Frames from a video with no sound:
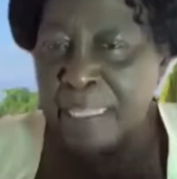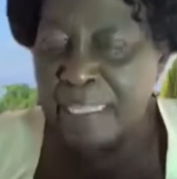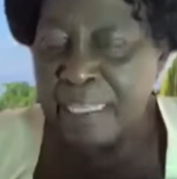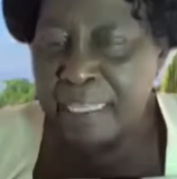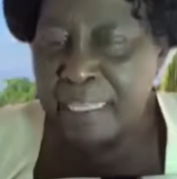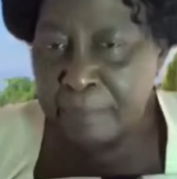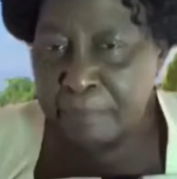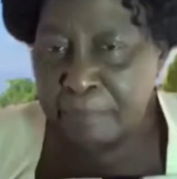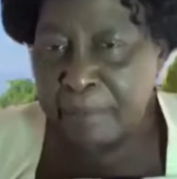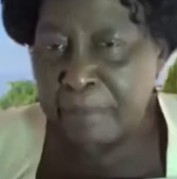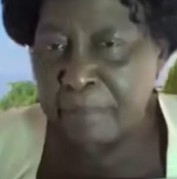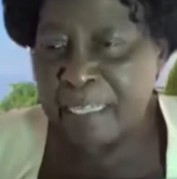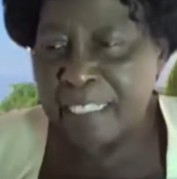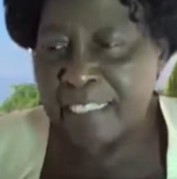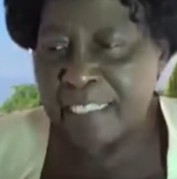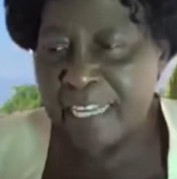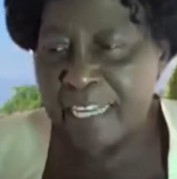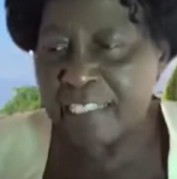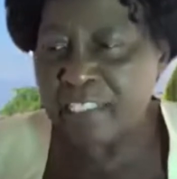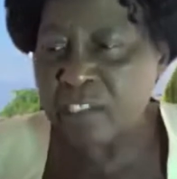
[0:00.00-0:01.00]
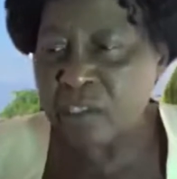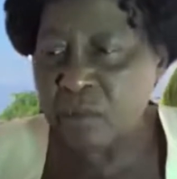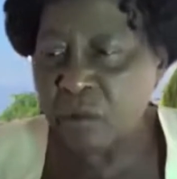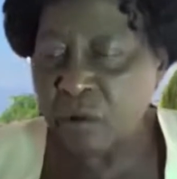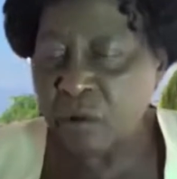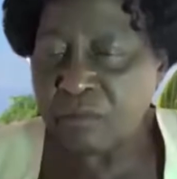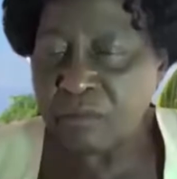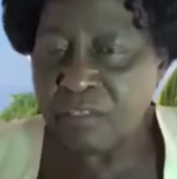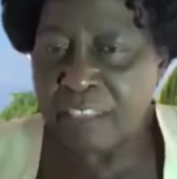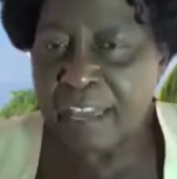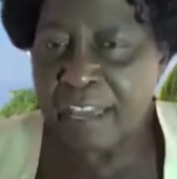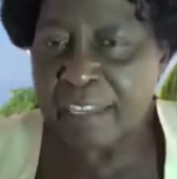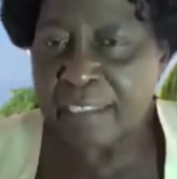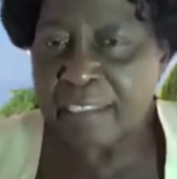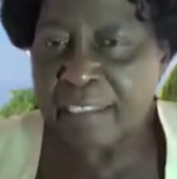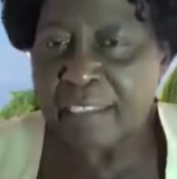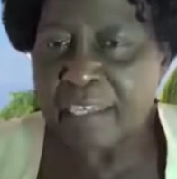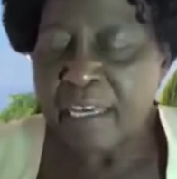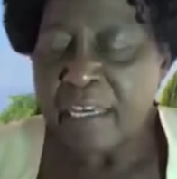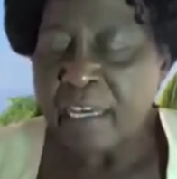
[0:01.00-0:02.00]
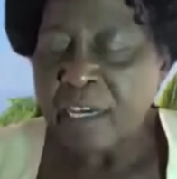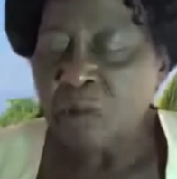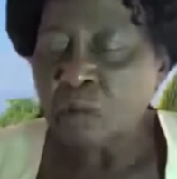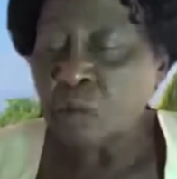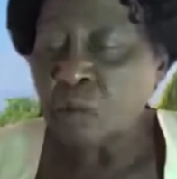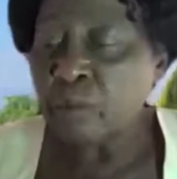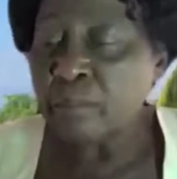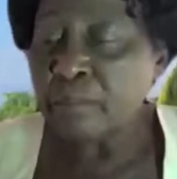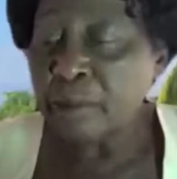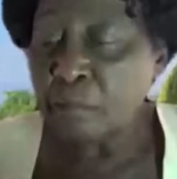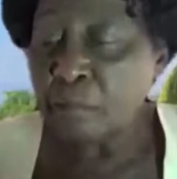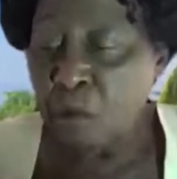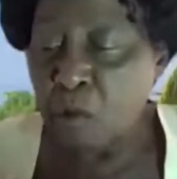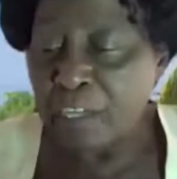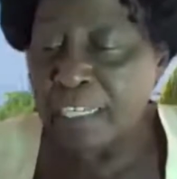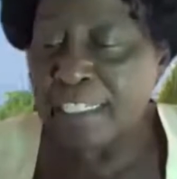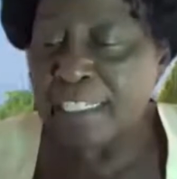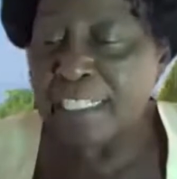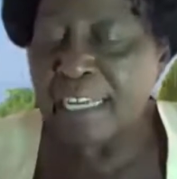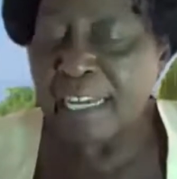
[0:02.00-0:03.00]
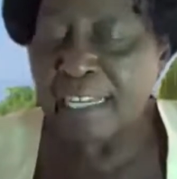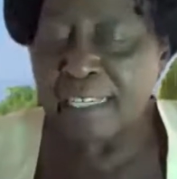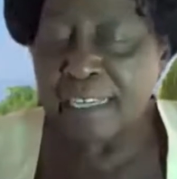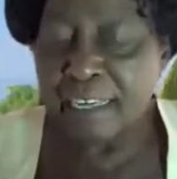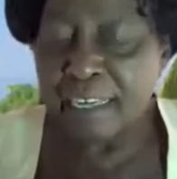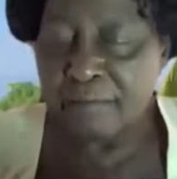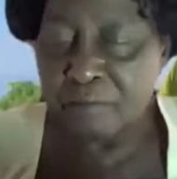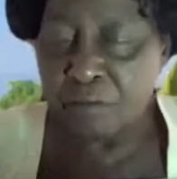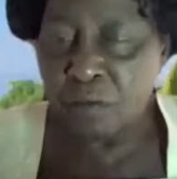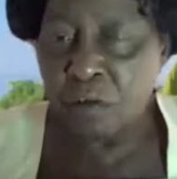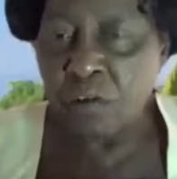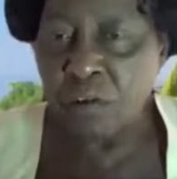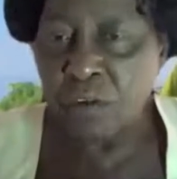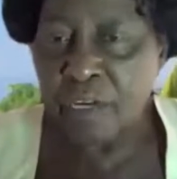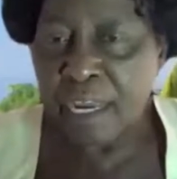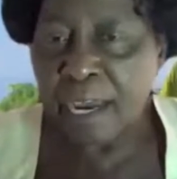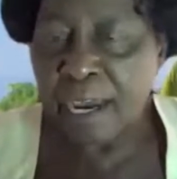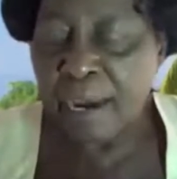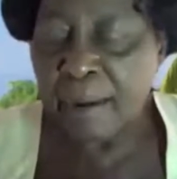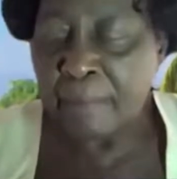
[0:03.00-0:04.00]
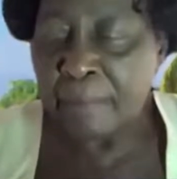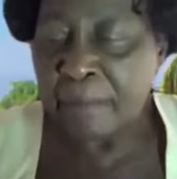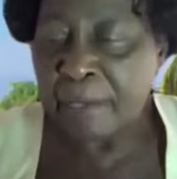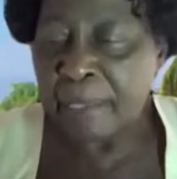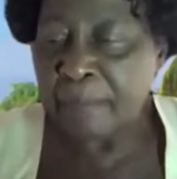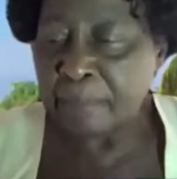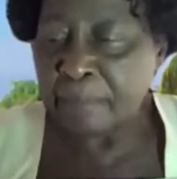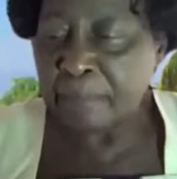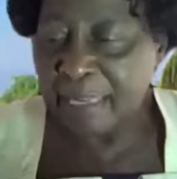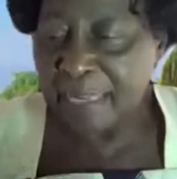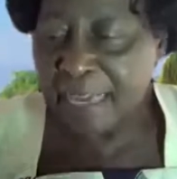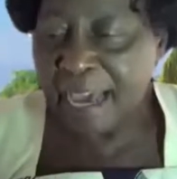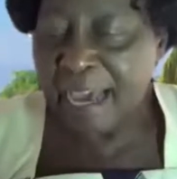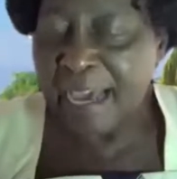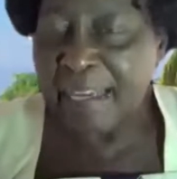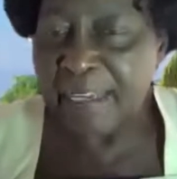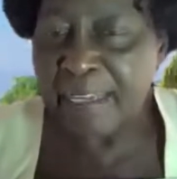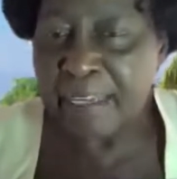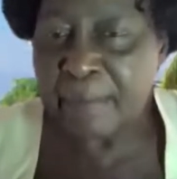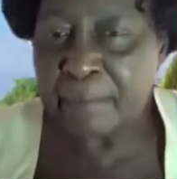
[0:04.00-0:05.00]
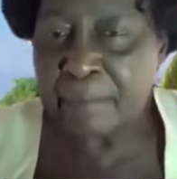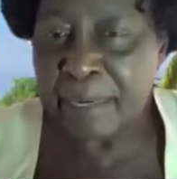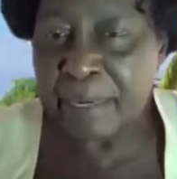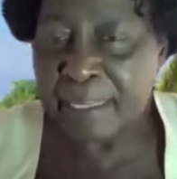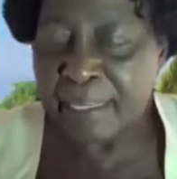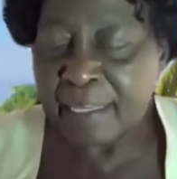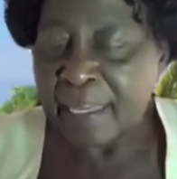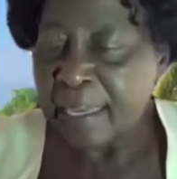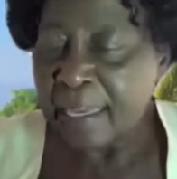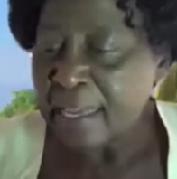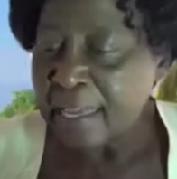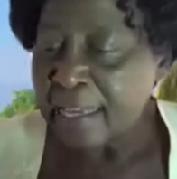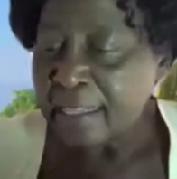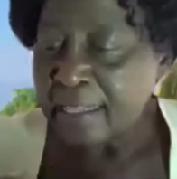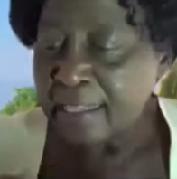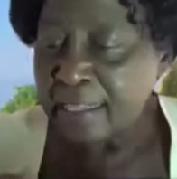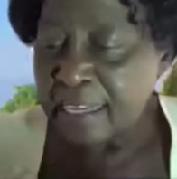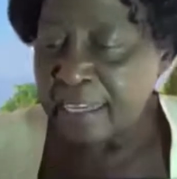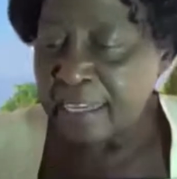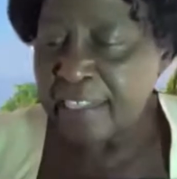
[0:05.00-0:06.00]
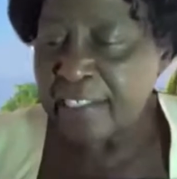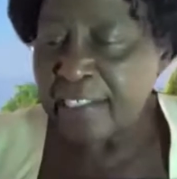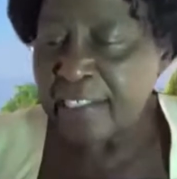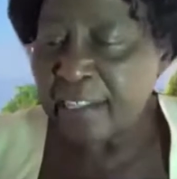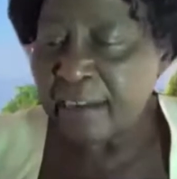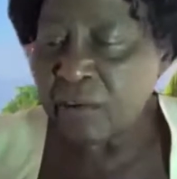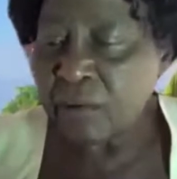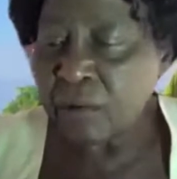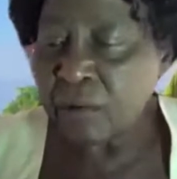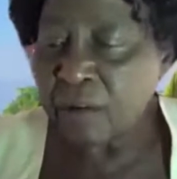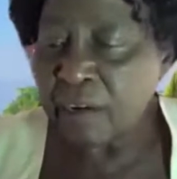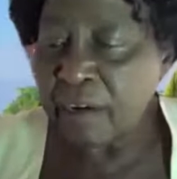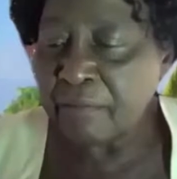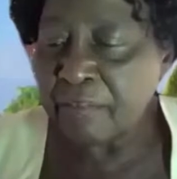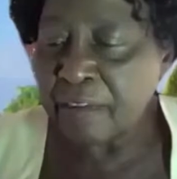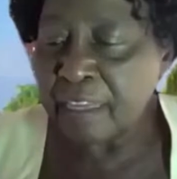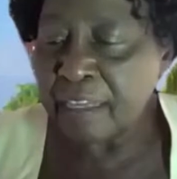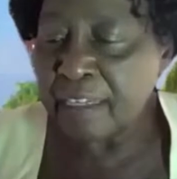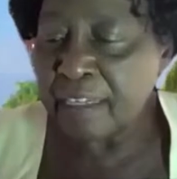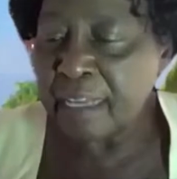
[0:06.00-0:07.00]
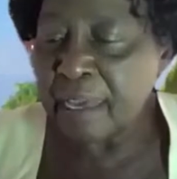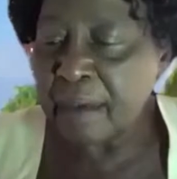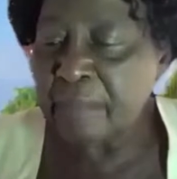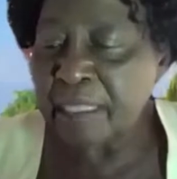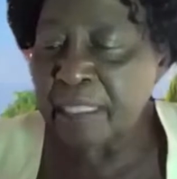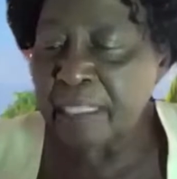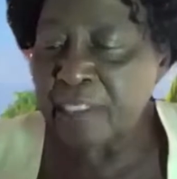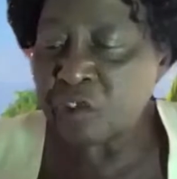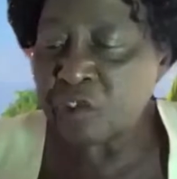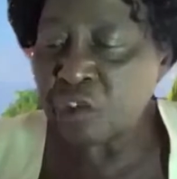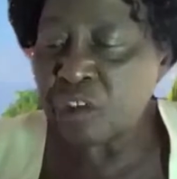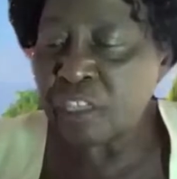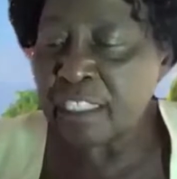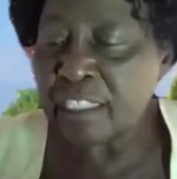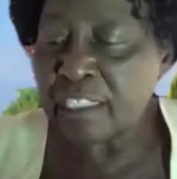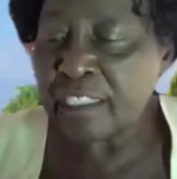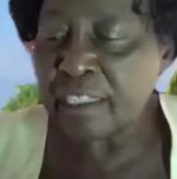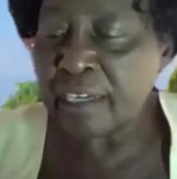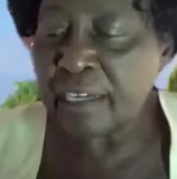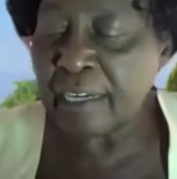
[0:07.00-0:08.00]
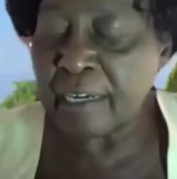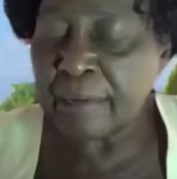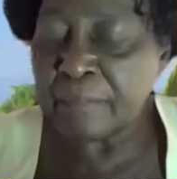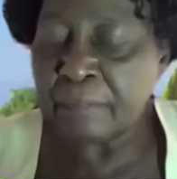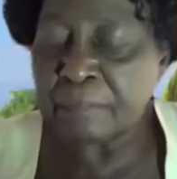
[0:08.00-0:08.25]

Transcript: but the implementation of that would be monitored and followed up and be guided by the National Coronavirus, the joint